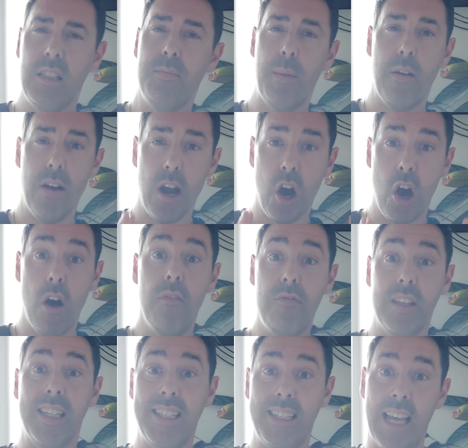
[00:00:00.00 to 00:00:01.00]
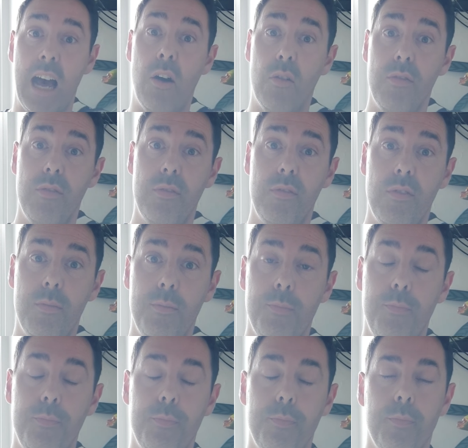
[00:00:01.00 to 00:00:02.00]
spirit of the south.
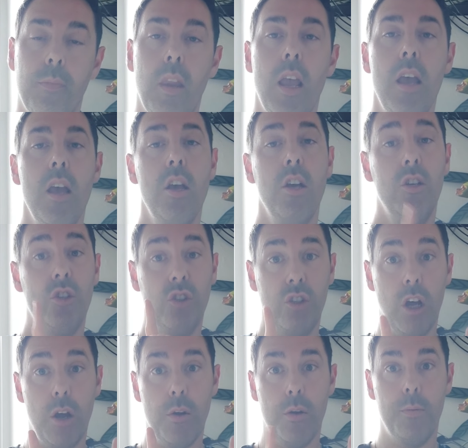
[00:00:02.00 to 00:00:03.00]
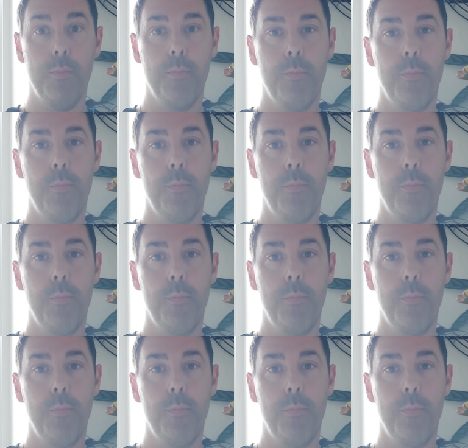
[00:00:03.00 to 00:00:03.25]
So,